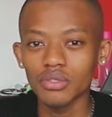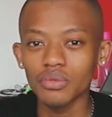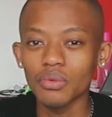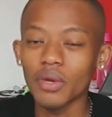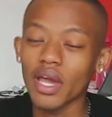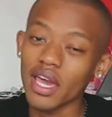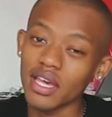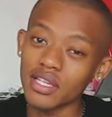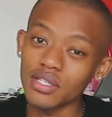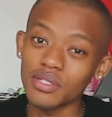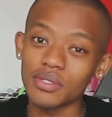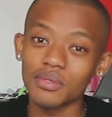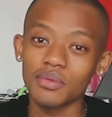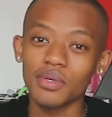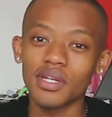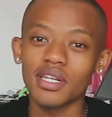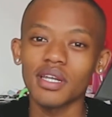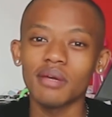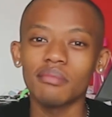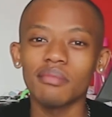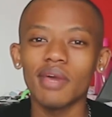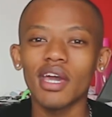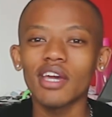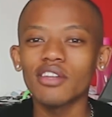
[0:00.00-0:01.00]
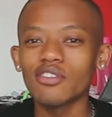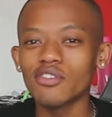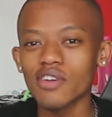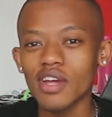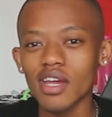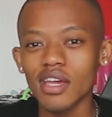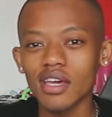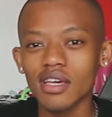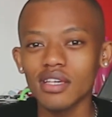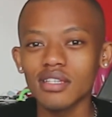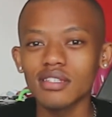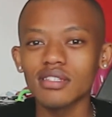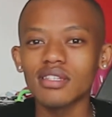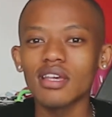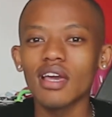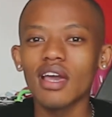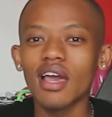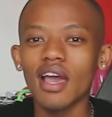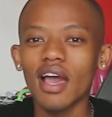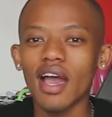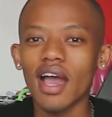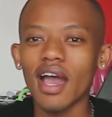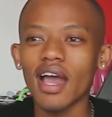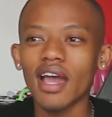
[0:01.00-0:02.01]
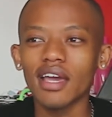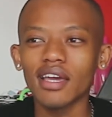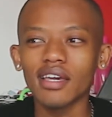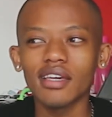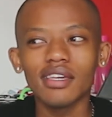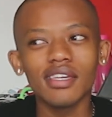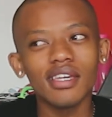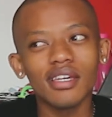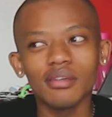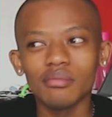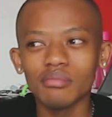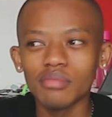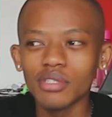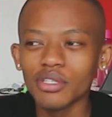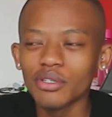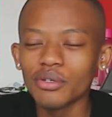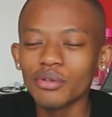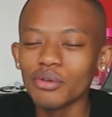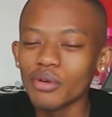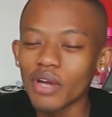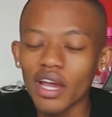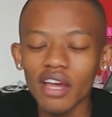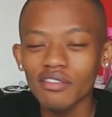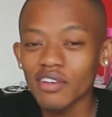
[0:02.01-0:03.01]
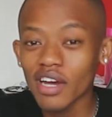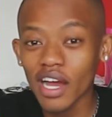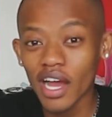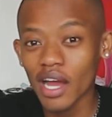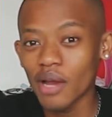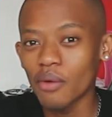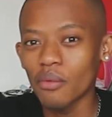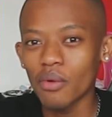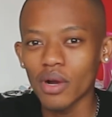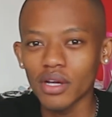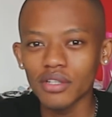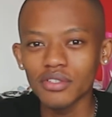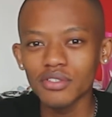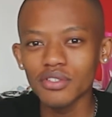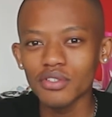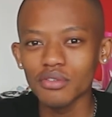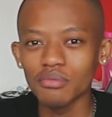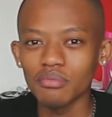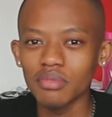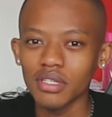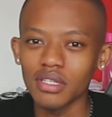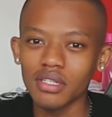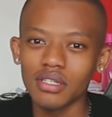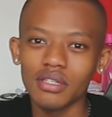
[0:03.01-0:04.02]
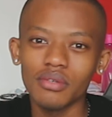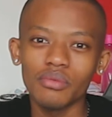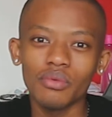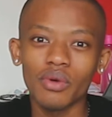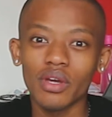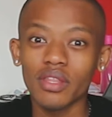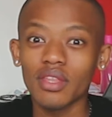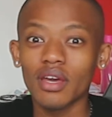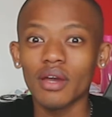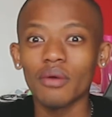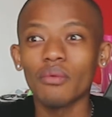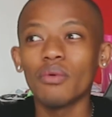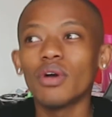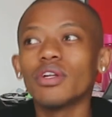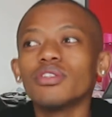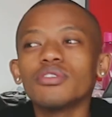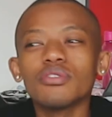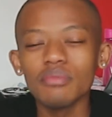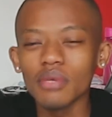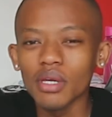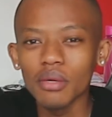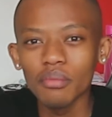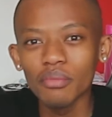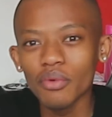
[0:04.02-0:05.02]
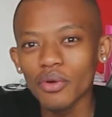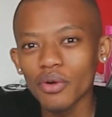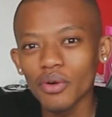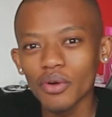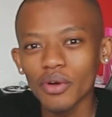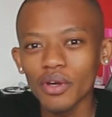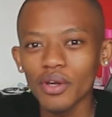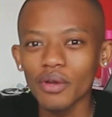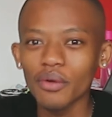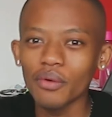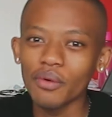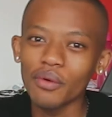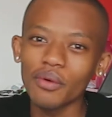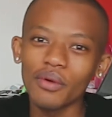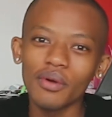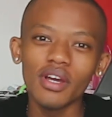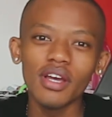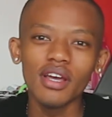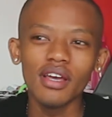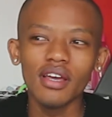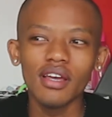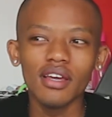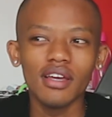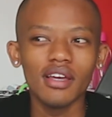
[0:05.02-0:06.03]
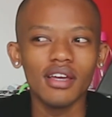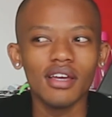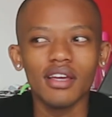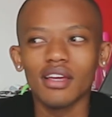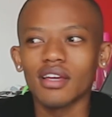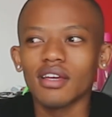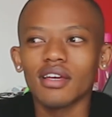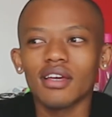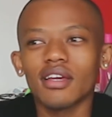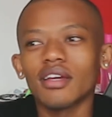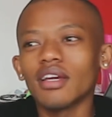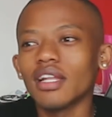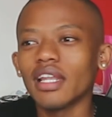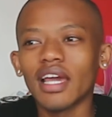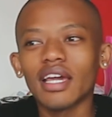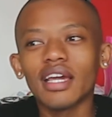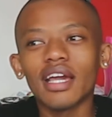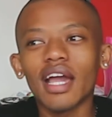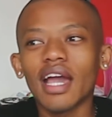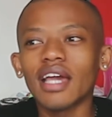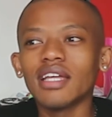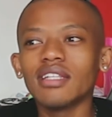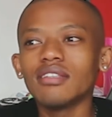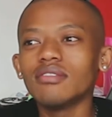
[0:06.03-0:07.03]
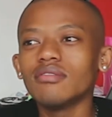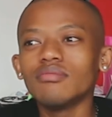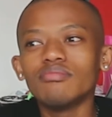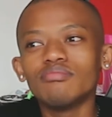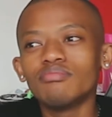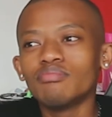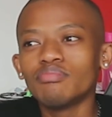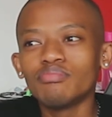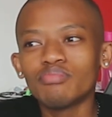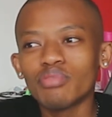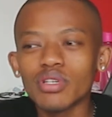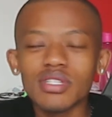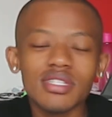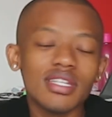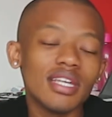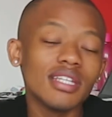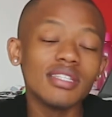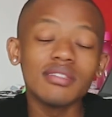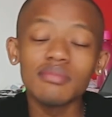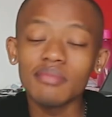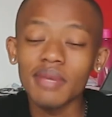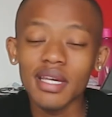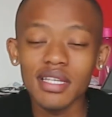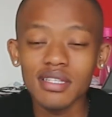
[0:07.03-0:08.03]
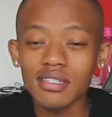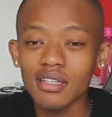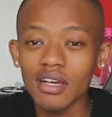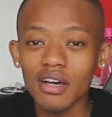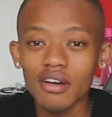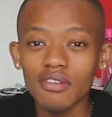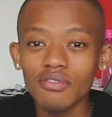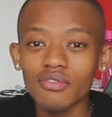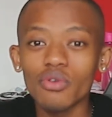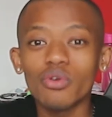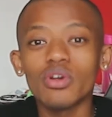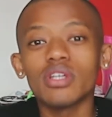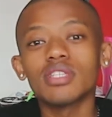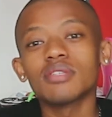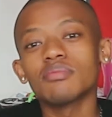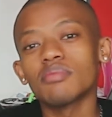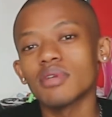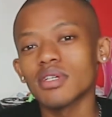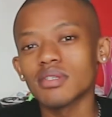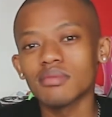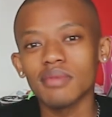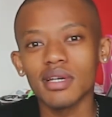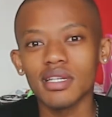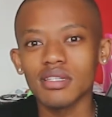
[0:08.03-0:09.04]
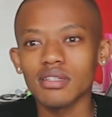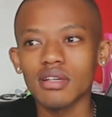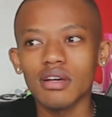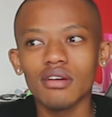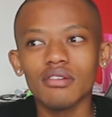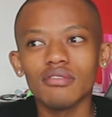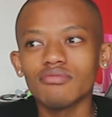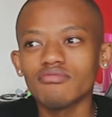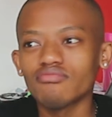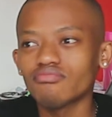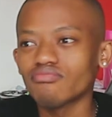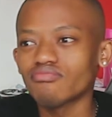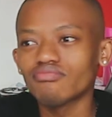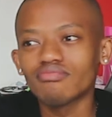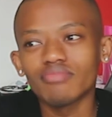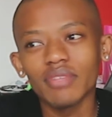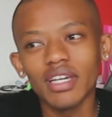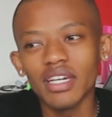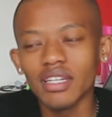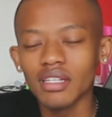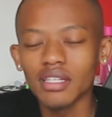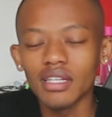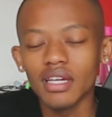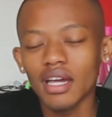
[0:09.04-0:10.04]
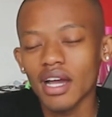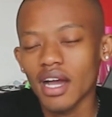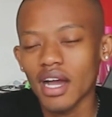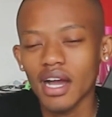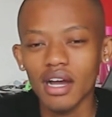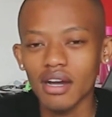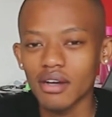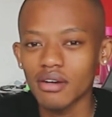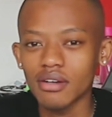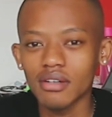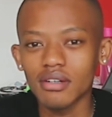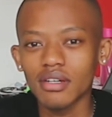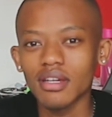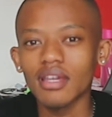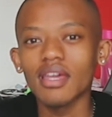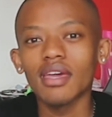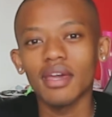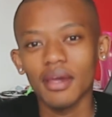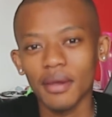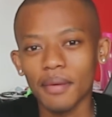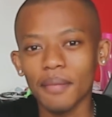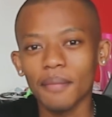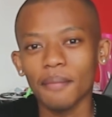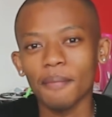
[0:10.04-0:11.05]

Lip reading: Whereas when I'm at res, I can be whoever I want to be, whether I want to be a boy or like I present myself or express myself anyhow. Yeah.